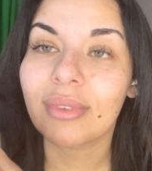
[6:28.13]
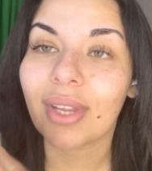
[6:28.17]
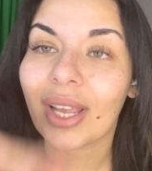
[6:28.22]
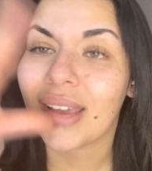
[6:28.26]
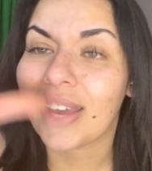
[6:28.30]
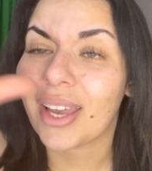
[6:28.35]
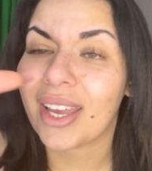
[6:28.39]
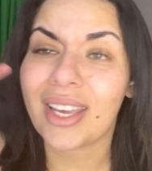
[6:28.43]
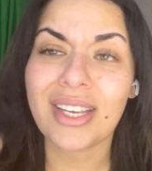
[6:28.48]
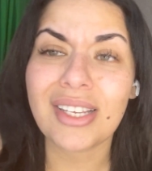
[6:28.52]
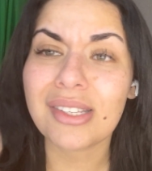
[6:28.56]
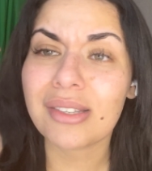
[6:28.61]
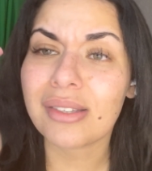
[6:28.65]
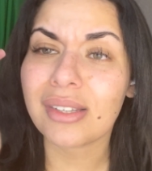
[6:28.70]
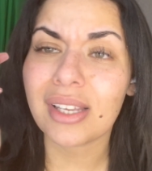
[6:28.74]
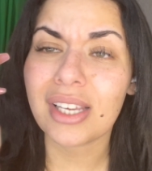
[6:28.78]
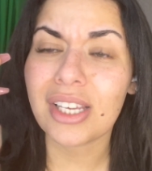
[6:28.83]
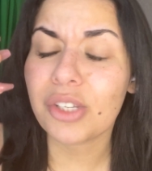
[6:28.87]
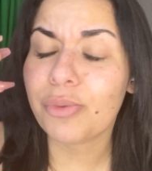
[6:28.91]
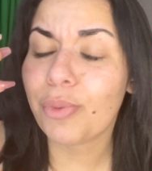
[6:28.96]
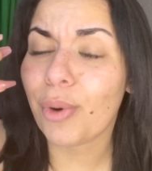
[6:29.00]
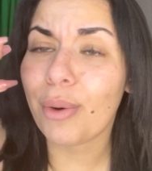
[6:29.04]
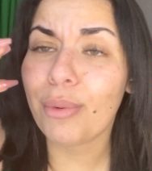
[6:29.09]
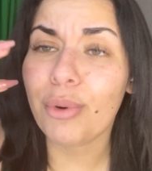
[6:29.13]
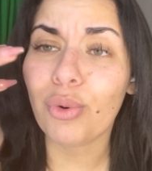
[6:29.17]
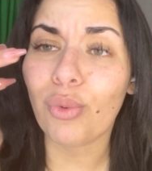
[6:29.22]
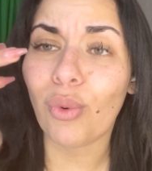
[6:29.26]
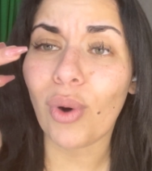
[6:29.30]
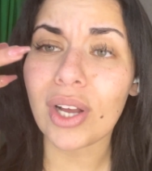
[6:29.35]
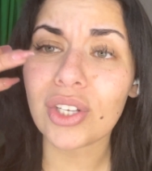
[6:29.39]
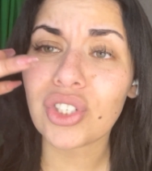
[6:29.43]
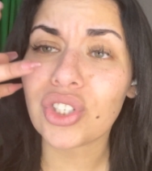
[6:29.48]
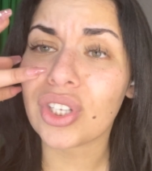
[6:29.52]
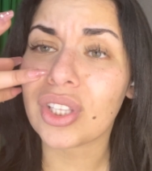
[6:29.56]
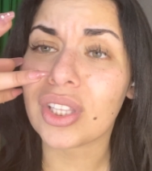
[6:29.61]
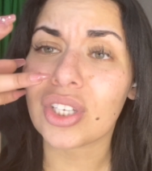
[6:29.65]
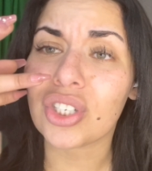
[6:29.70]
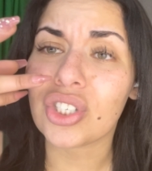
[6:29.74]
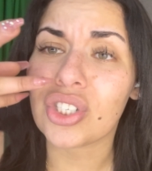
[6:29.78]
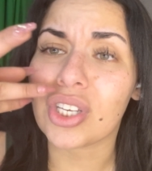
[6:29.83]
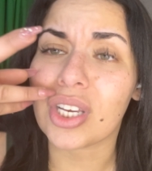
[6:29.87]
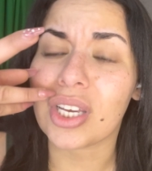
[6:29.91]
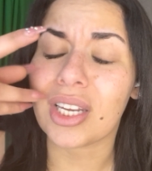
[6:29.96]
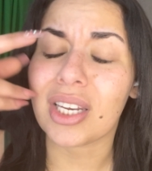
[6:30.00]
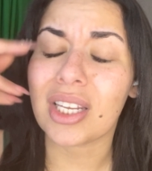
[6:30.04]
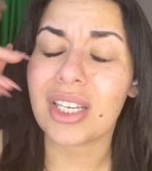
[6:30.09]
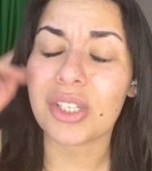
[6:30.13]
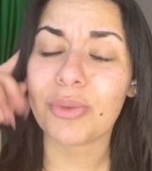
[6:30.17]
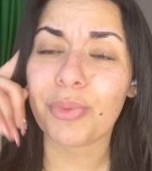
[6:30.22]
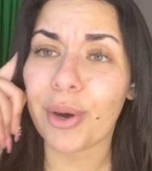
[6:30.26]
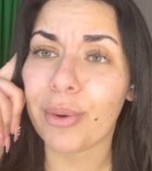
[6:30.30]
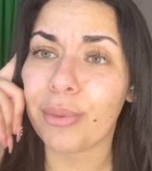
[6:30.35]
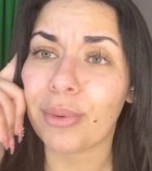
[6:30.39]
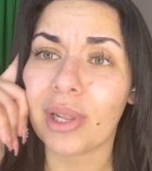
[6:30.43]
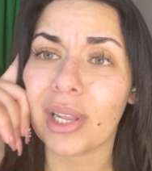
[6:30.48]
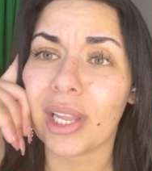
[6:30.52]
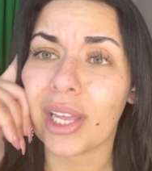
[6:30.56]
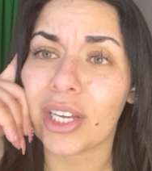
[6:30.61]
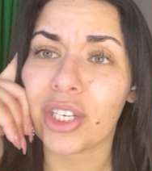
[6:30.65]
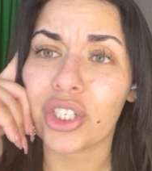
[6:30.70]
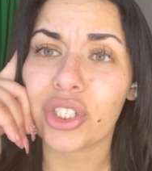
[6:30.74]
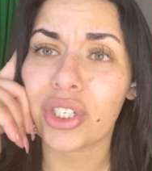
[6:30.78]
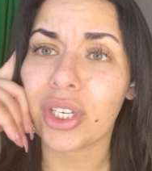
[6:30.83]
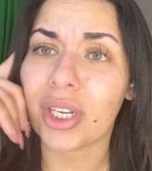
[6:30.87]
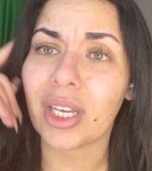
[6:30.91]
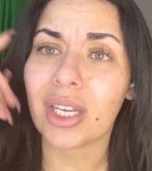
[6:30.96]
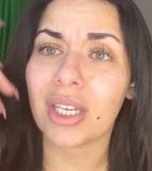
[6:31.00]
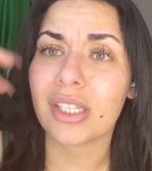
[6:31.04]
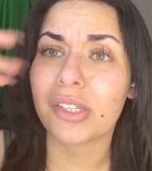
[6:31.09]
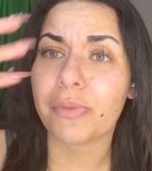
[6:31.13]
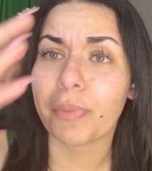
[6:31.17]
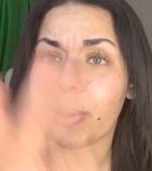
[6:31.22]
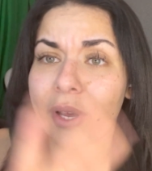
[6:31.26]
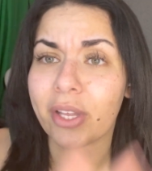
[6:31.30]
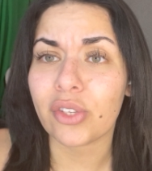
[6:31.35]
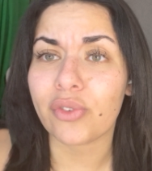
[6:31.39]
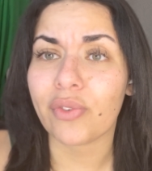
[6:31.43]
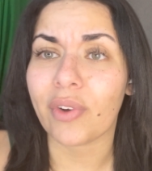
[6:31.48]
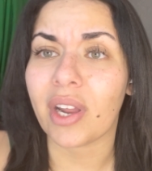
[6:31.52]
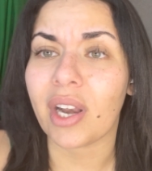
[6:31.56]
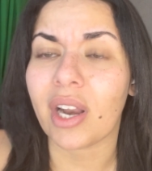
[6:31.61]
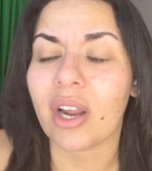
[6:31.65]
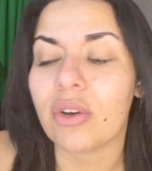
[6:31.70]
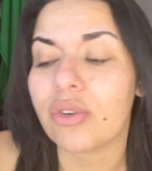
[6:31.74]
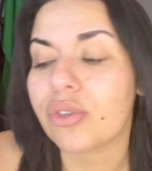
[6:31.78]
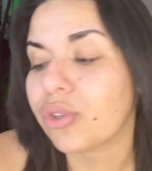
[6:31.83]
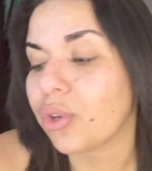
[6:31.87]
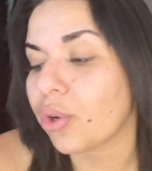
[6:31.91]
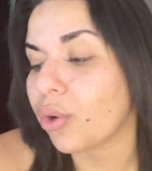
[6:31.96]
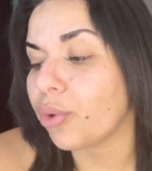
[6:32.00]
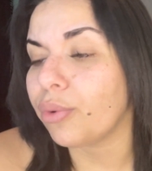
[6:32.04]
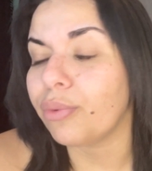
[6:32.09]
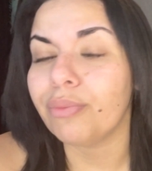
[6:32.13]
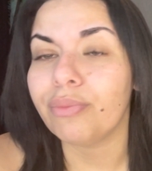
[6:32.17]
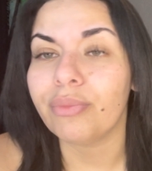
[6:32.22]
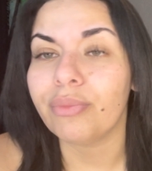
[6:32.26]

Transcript: And he's probably watching this shit and he's probably like shitting his pants right now. So